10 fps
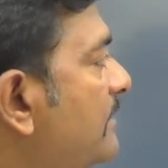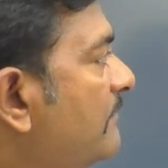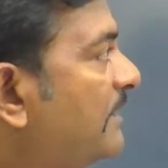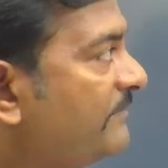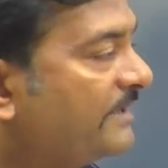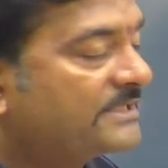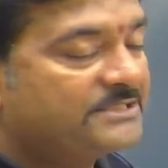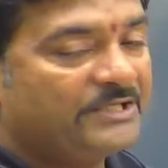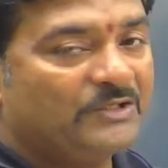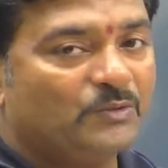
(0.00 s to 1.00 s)
What we can
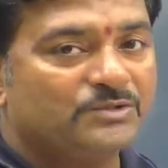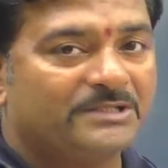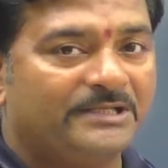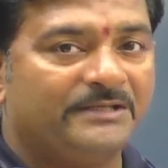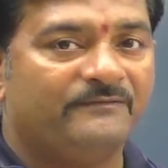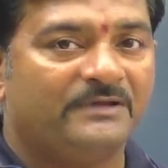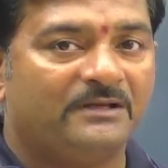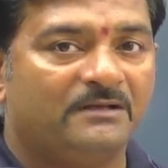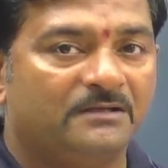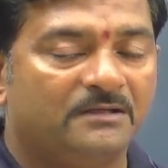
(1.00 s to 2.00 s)
say, usually we
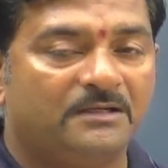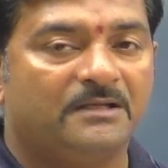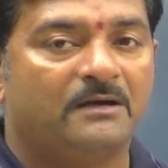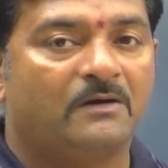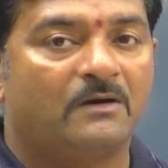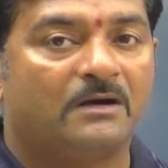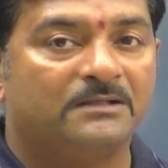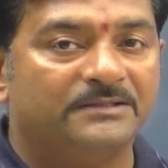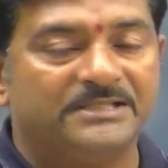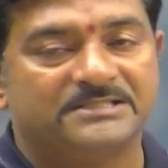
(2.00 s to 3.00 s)
learned
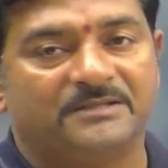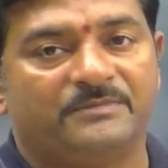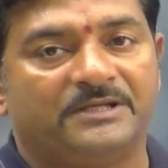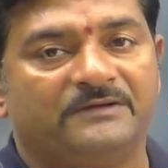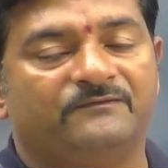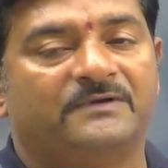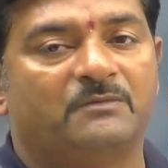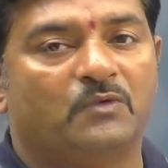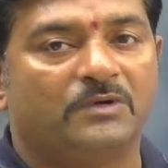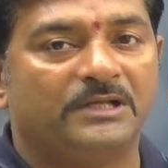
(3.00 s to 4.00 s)
all these numbering
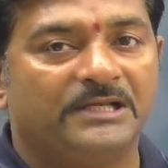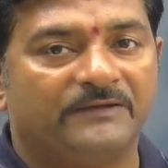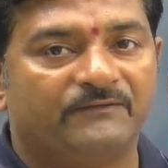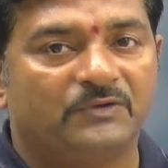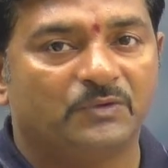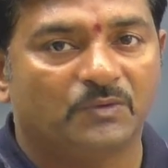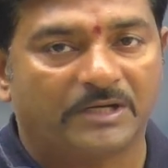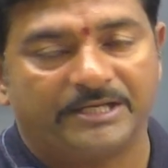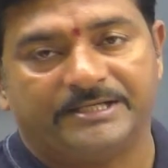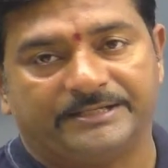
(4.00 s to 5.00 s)
from only left to
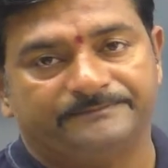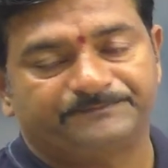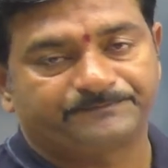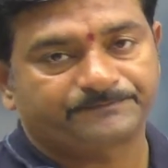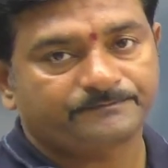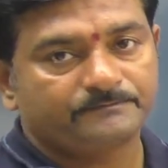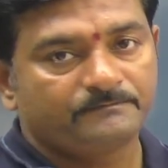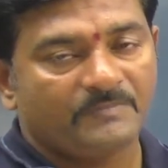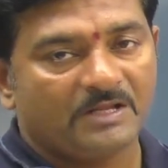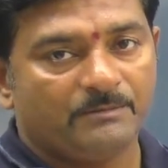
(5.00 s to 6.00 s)
right.
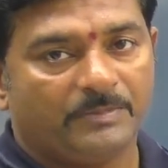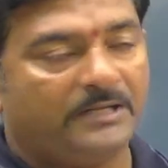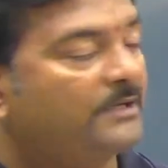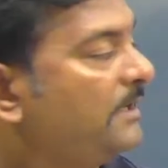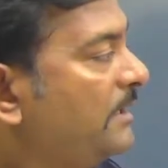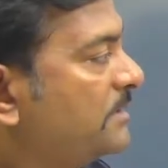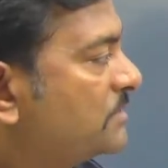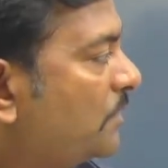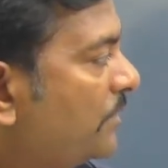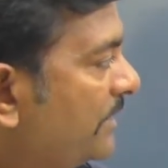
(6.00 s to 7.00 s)
But
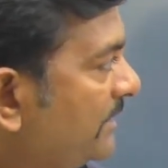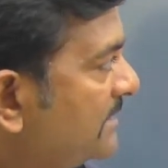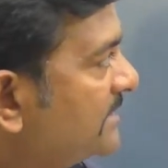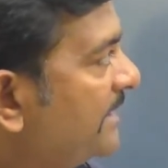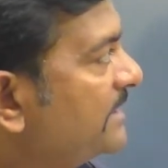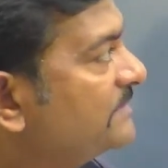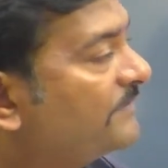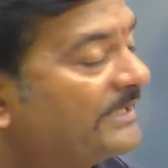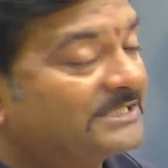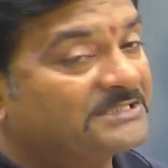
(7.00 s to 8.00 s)
so in this case,
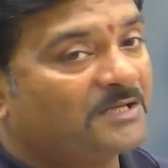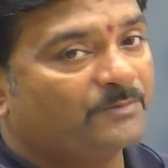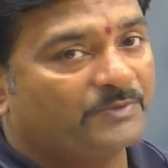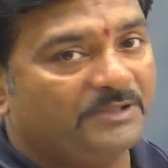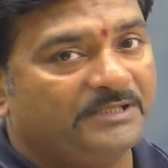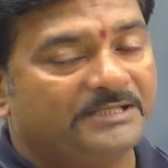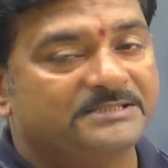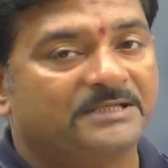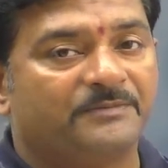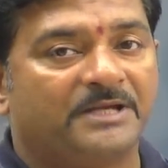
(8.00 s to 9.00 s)
for example, in
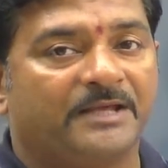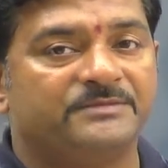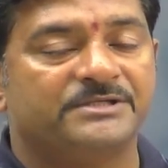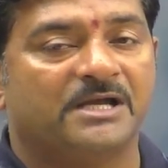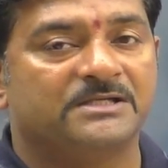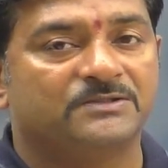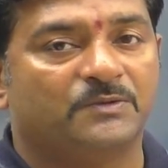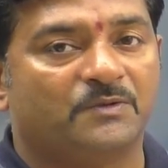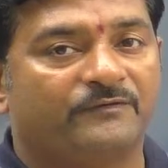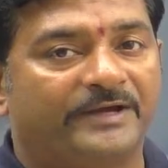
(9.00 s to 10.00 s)
sometimes he asked
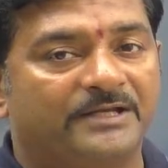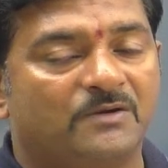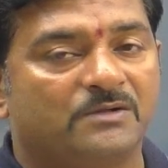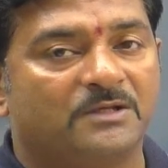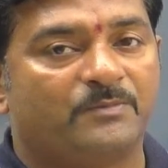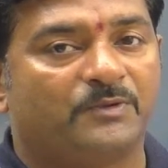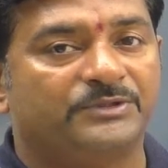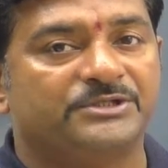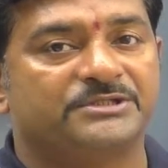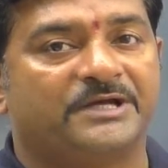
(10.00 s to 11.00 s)
to find out the
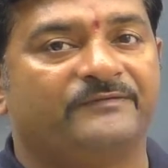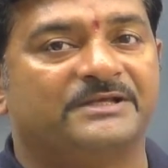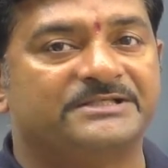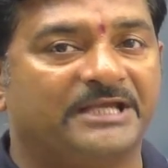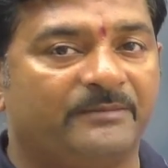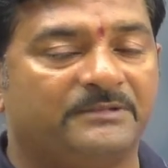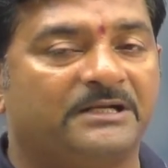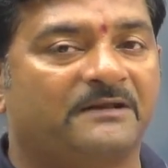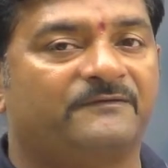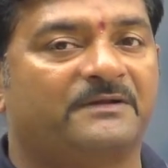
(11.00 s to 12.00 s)
position of the same
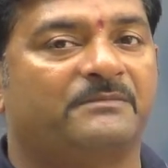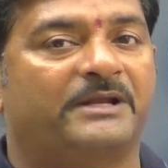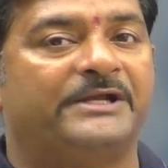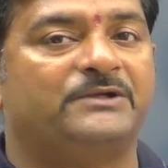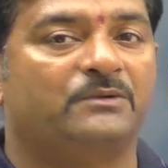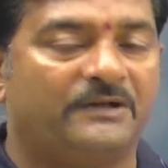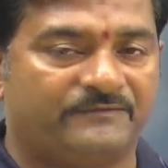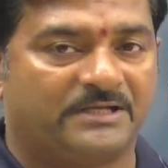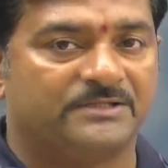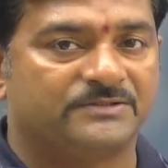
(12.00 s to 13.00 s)
letter from right to
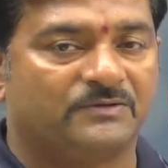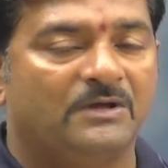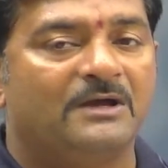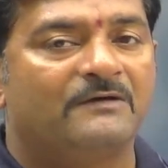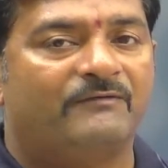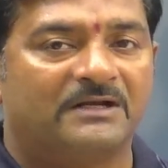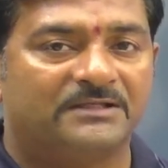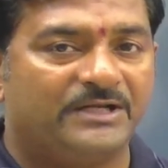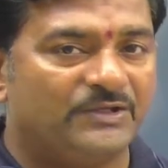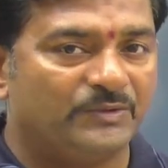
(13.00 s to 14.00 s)
left also. For
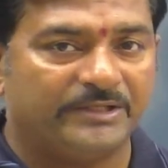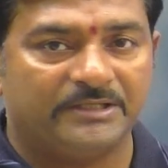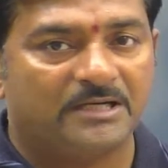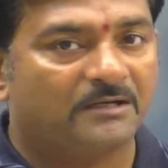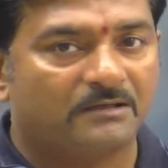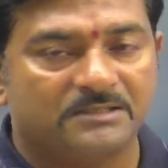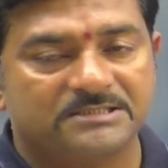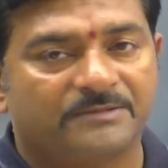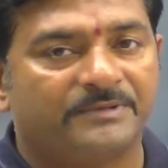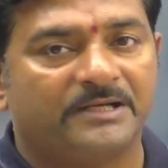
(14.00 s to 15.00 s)
that you need not learn
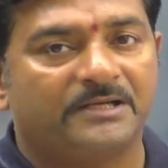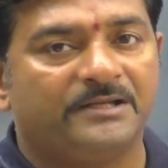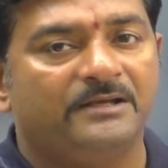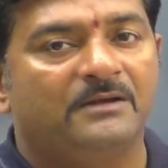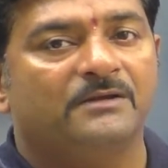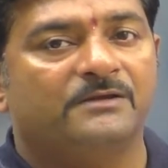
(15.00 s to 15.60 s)
separately.